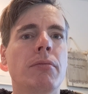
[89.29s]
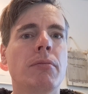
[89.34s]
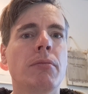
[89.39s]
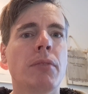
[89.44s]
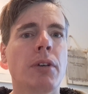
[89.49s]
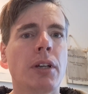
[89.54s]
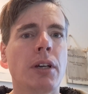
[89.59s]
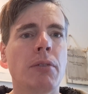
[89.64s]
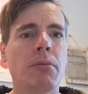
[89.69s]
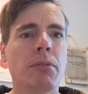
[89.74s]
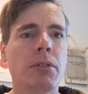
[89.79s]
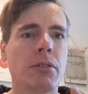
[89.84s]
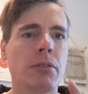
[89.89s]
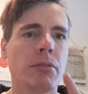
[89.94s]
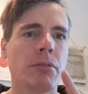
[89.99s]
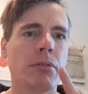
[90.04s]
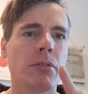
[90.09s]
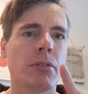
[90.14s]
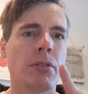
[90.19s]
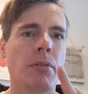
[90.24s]
But I
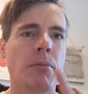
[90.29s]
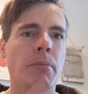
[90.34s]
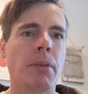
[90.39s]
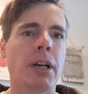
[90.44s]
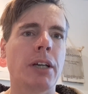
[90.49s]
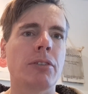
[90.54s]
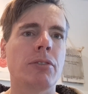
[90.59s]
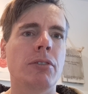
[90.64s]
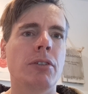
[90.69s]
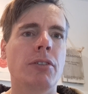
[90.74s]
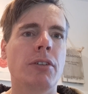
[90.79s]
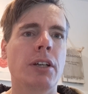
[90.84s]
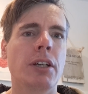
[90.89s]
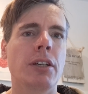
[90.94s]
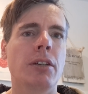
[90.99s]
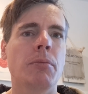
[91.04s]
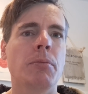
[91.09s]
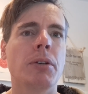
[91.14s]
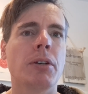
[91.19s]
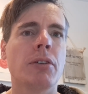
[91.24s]
will come back to this
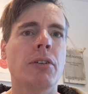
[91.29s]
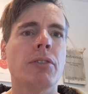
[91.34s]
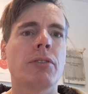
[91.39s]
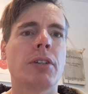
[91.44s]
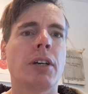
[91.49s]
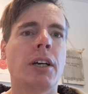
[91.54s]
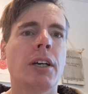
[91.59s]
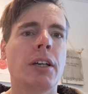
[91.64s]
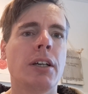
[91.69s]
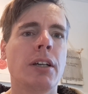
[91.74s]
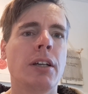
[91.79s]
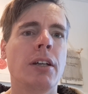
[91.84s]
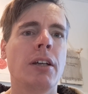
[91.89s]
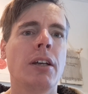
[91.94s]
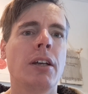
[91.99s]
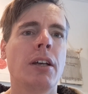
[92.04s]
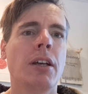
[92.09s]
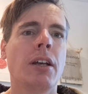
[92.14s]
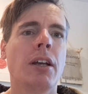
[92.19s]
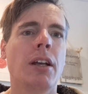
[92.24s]
later because I
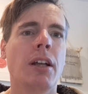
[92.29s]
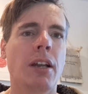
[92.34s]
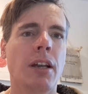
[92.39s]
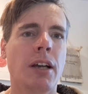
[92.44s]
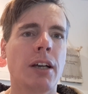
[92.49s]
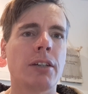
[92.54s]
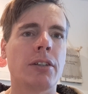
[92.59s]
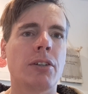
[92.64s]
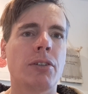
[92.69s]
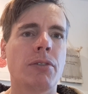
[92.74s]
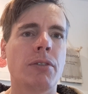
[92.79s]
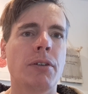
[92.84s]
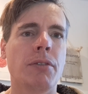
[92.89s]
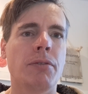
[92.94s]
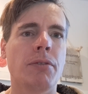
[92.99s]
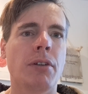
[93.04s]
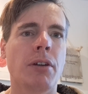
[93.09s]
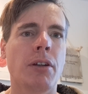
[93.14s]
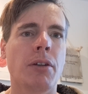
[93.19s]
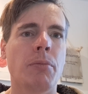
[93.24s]
like the
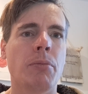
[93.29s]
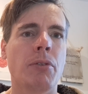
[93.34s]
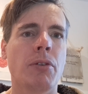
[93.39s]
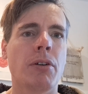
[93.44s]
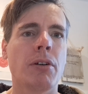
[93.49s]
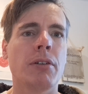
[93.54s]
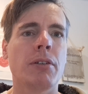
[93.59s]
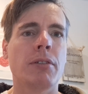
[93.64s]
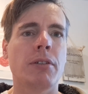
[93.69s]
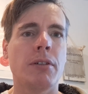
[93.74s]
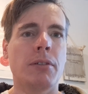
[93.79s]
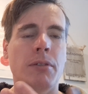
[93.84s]
Swift a lot more